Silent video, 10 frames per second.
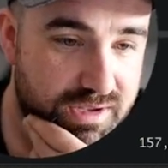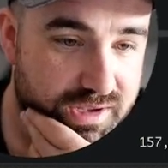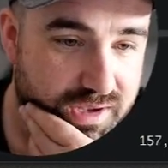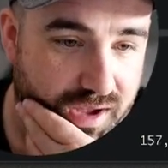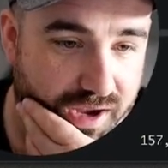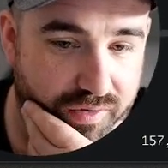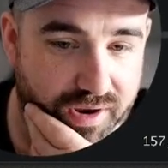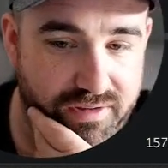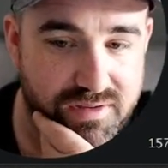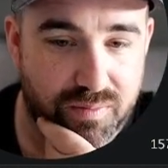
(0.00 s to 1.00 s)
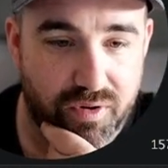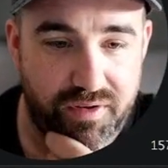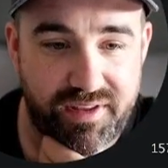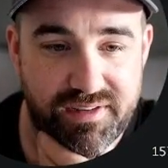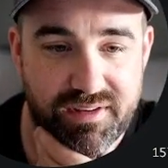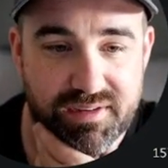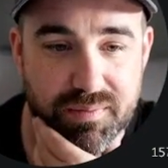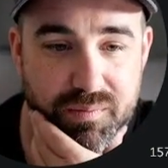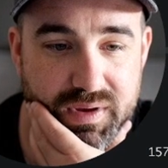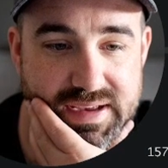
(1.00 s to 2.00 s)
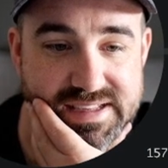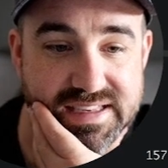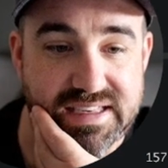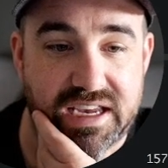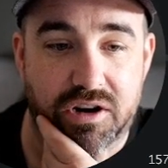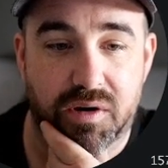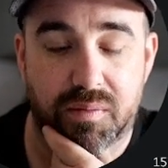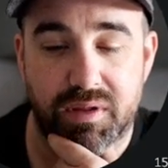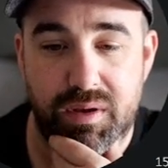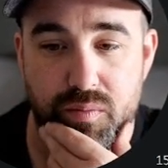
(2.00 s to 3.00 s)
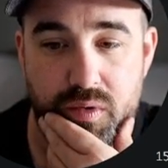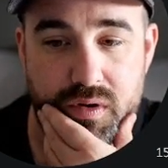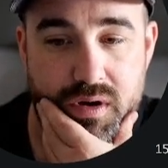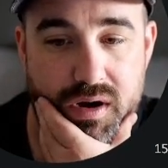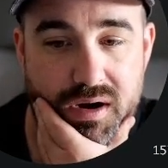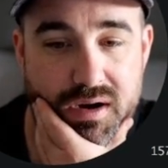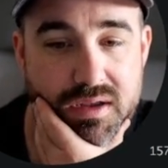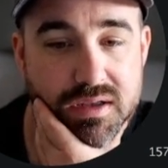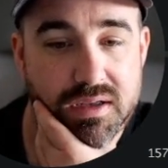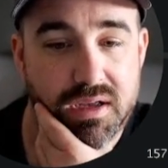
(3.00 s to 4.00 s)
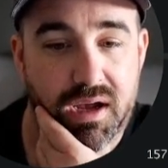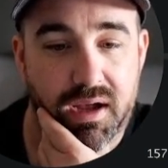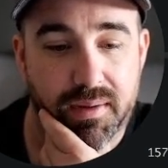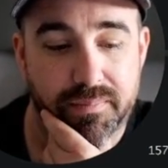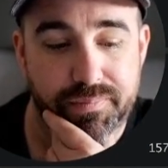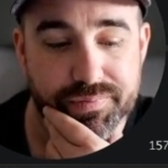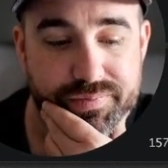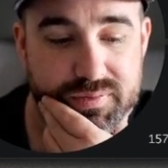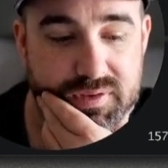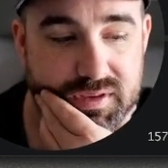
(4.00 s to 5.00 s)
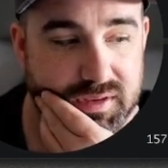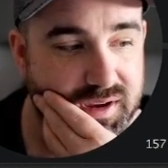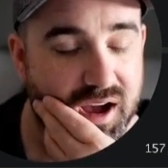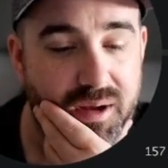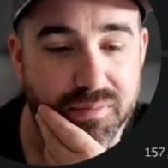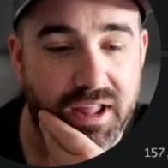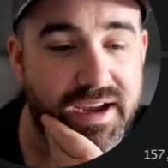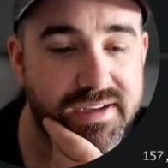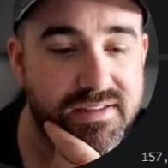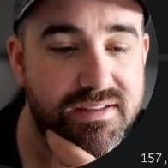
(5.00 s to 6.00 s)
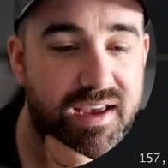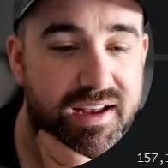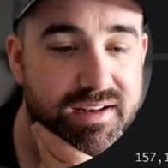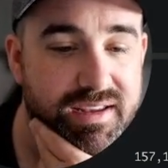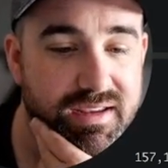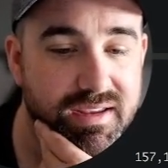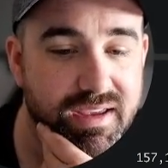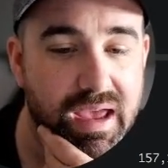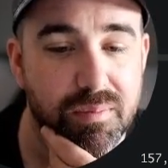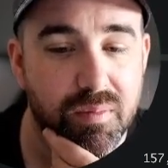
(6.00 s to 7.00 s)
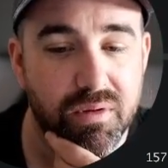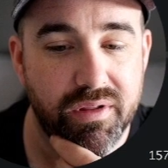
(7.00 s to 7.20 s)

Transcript: uh, Gradle support. This is considerably more um, complex and capable.